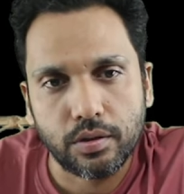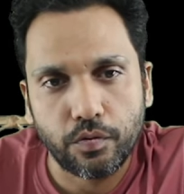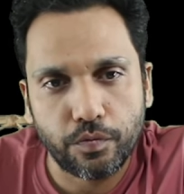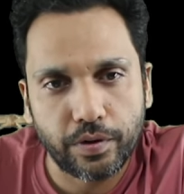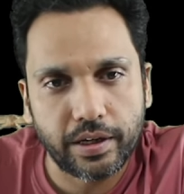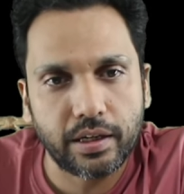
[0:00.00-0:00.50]

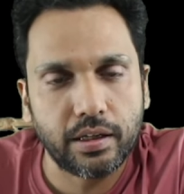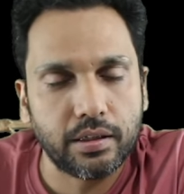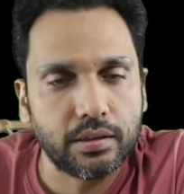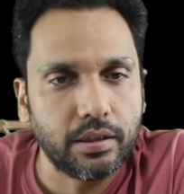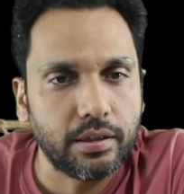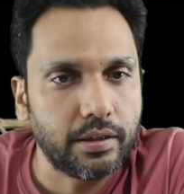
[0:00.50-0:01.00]
very
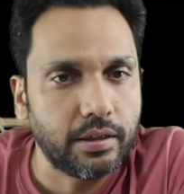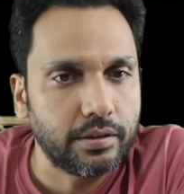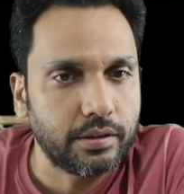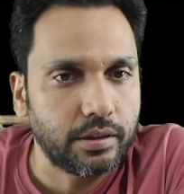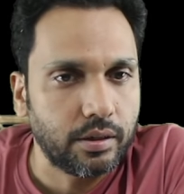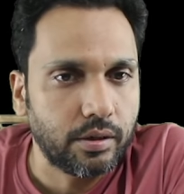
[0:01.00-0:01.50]
easily
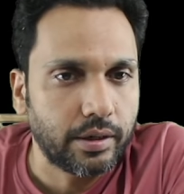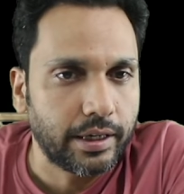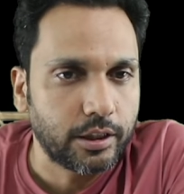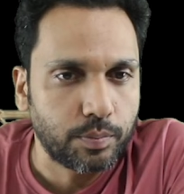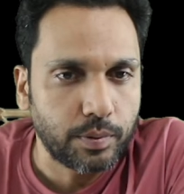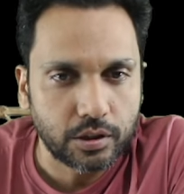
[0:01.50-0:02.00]
releasing your
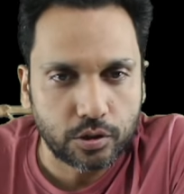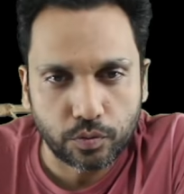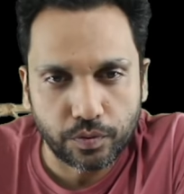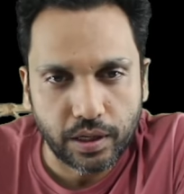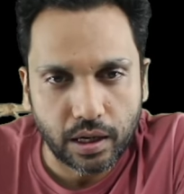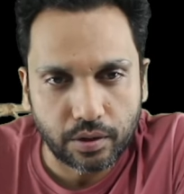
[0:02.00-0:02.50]
H plus. So
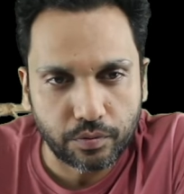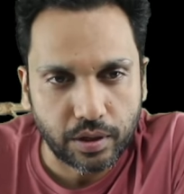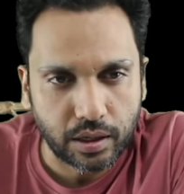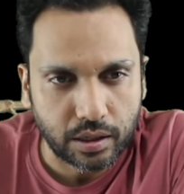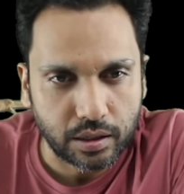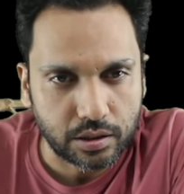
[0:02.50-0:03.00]
we
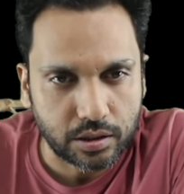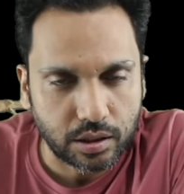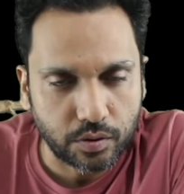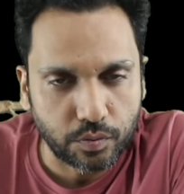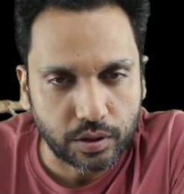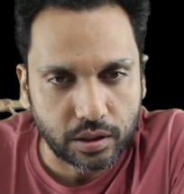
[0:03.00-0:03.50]
are
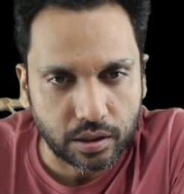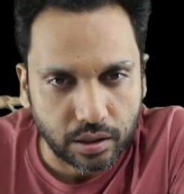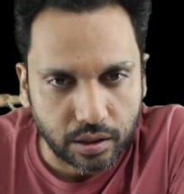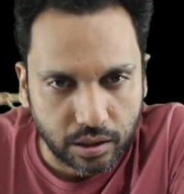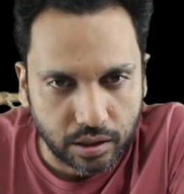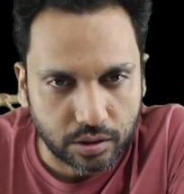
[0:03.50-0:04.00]
concerned with
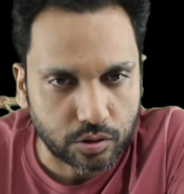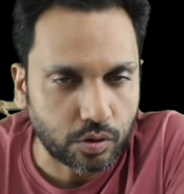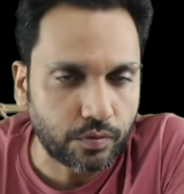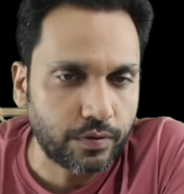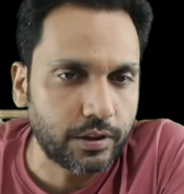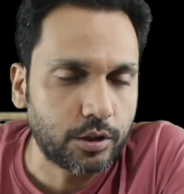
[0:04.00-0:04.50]
release
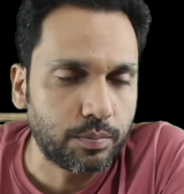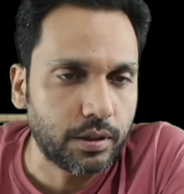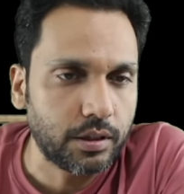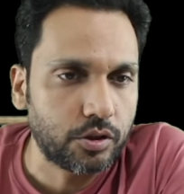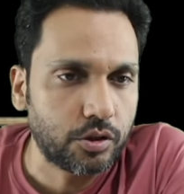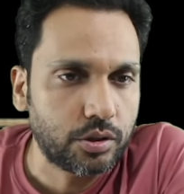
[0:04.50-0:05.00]
of H
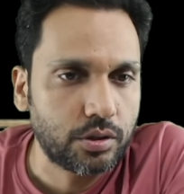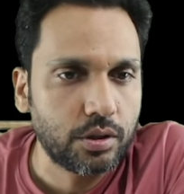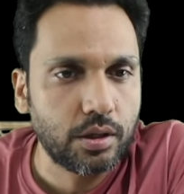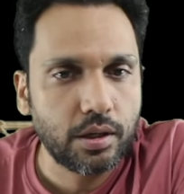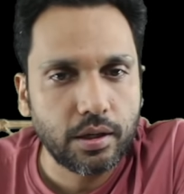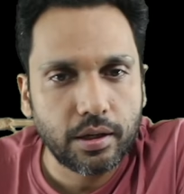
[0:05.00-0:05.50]
plus
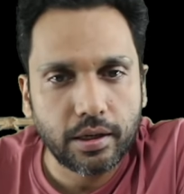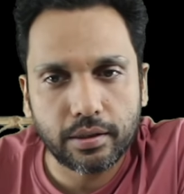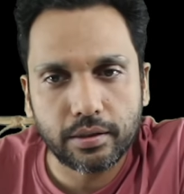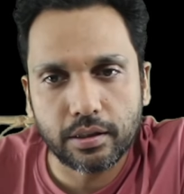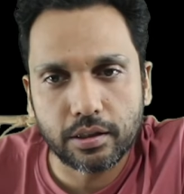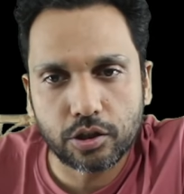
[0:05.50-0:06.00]

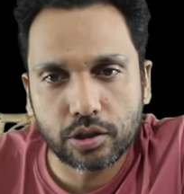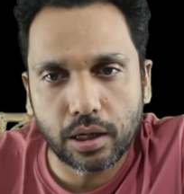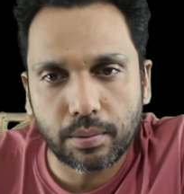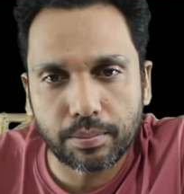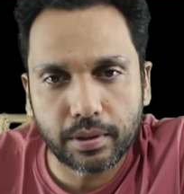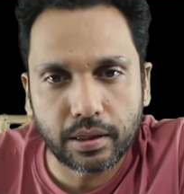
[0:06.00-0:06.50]
in this
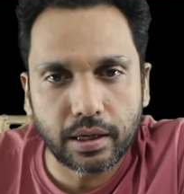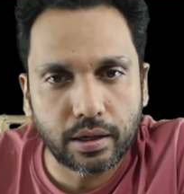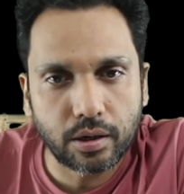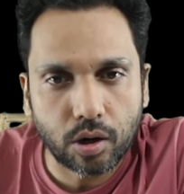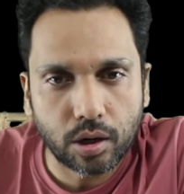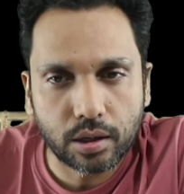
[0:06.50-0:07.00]
chapter
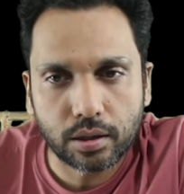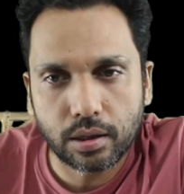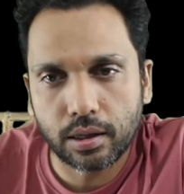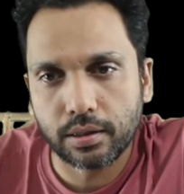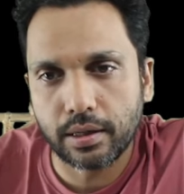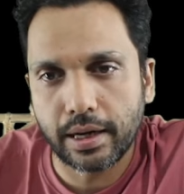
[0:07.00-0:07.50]
and not
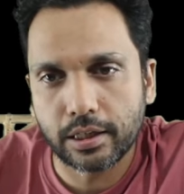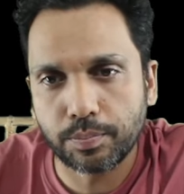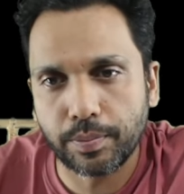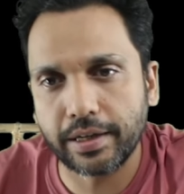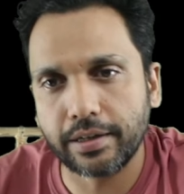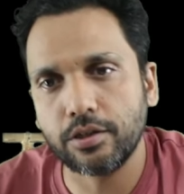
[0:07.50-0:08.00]
other
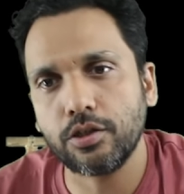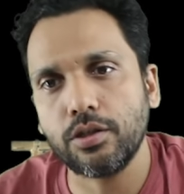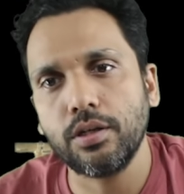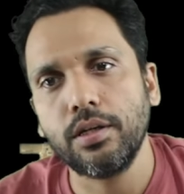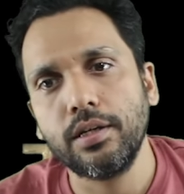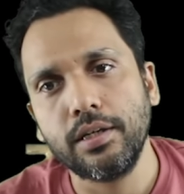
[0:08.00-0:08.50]

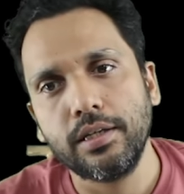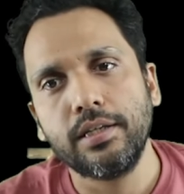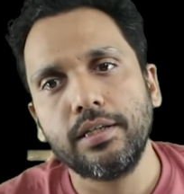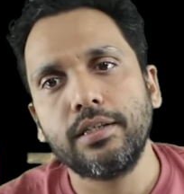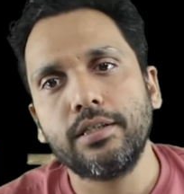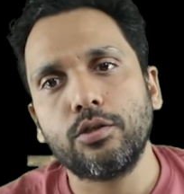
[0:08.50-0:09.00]
aspects.
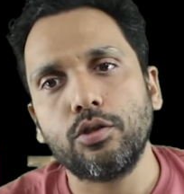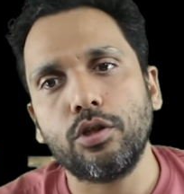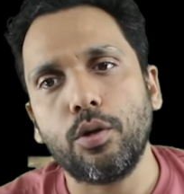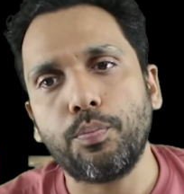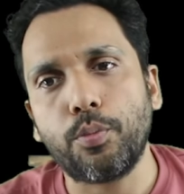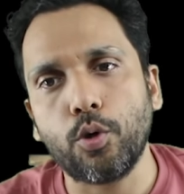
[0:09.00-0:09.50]
So
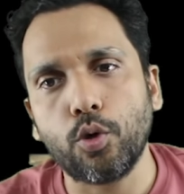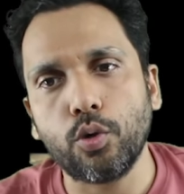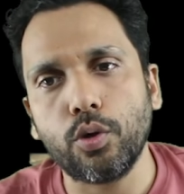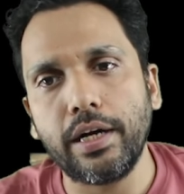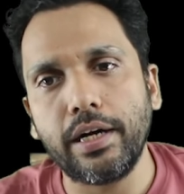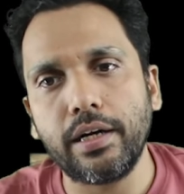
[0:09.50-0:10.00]
your
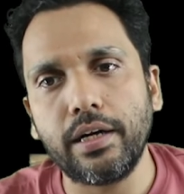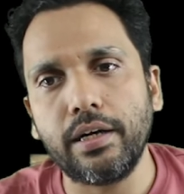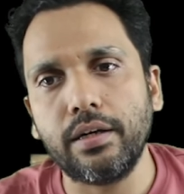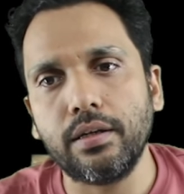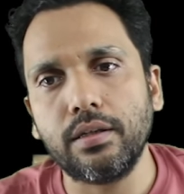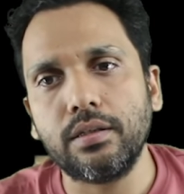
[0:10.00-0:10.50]
protonated